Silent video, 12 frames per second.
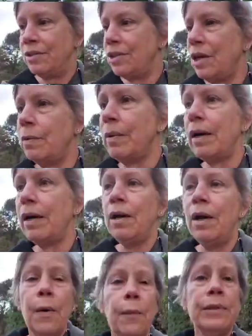So
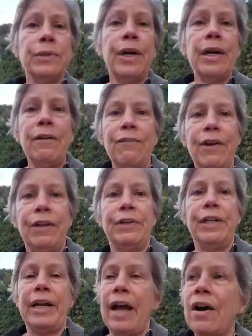we're trying to
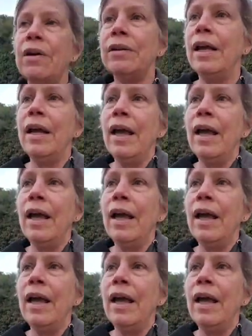figure it out.